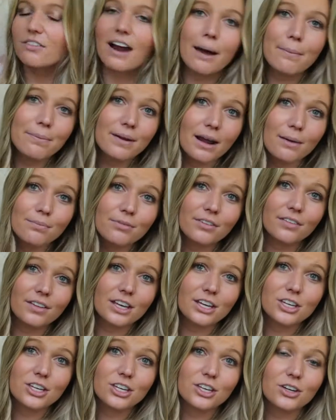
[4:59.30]
Wrap it up
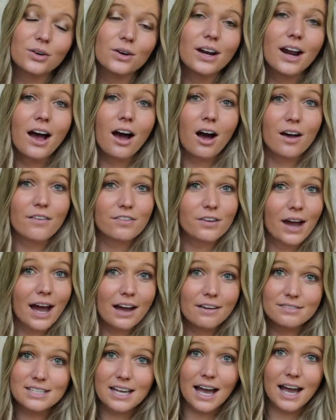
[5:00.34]
really cute. If you
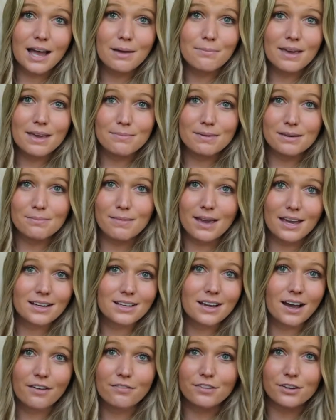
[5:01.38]
have time, maybe
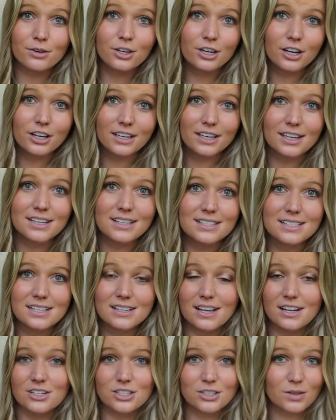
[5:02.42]
make a few cookies
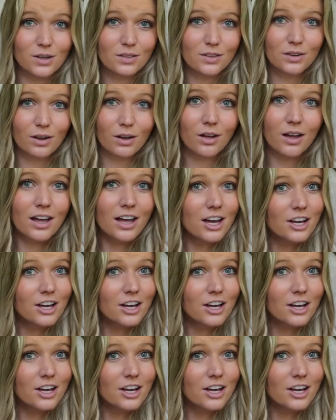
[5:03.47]
and then do a little